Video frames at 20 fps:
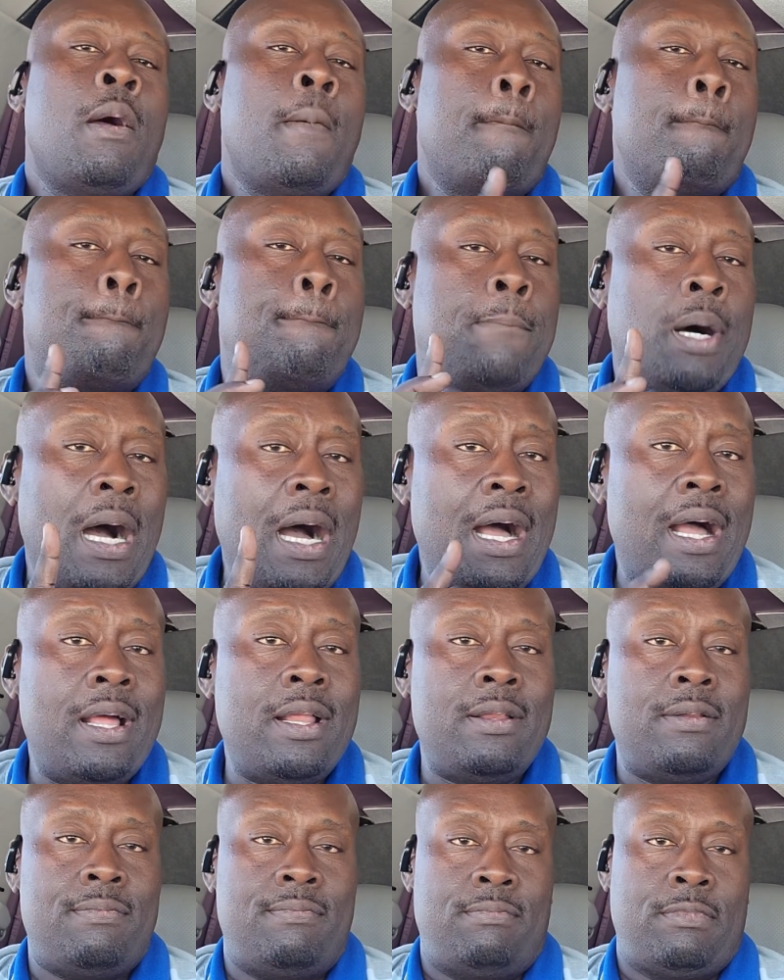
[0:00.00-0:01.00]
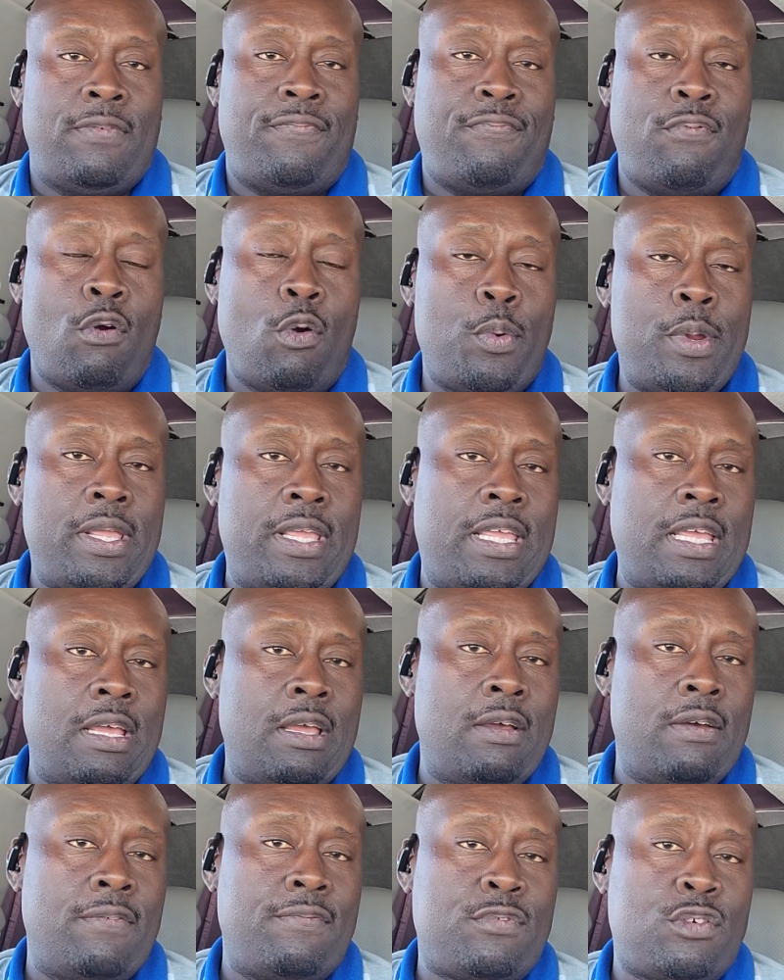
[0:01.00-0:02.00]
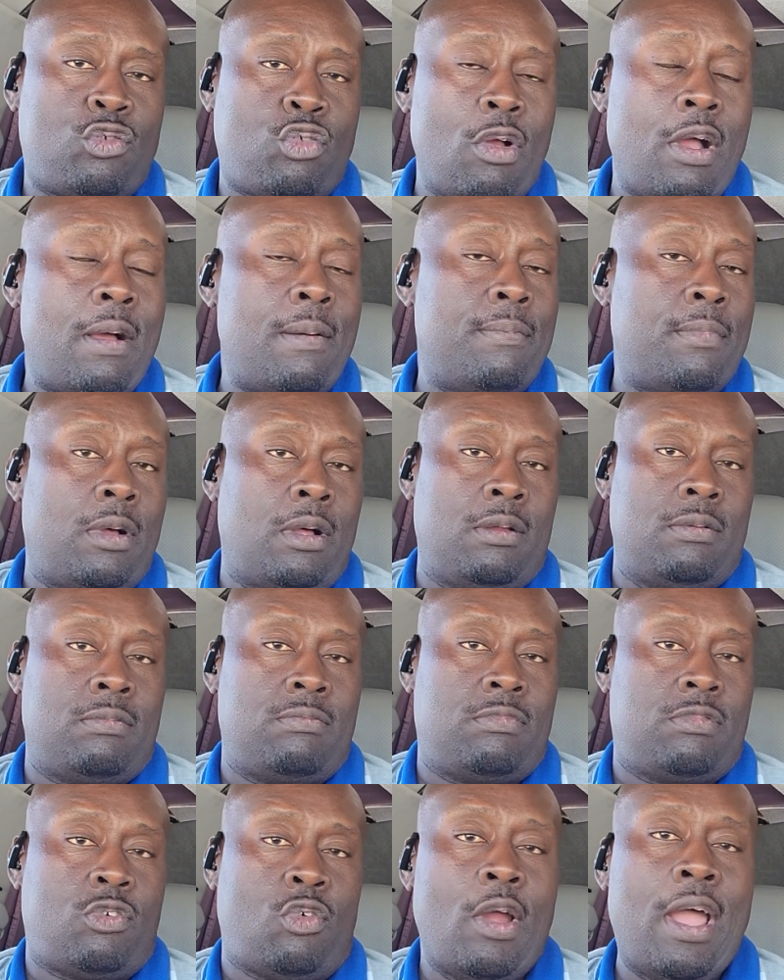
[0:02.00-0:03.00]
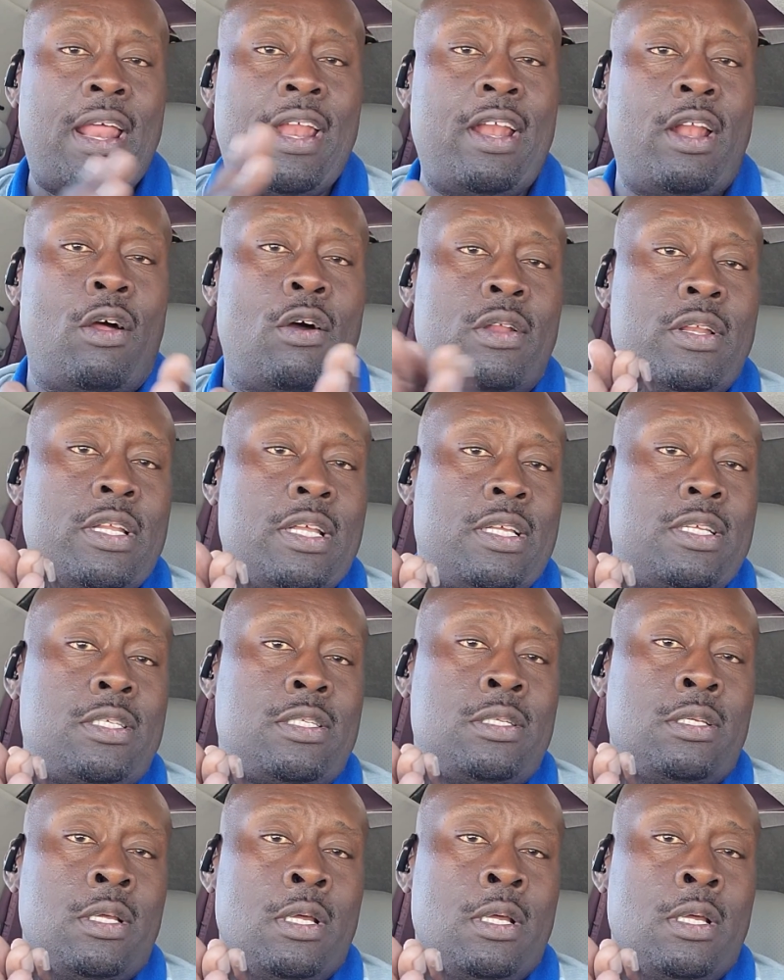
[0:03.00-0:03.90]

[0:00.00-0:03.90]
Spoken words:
But before we give Trump credit on this,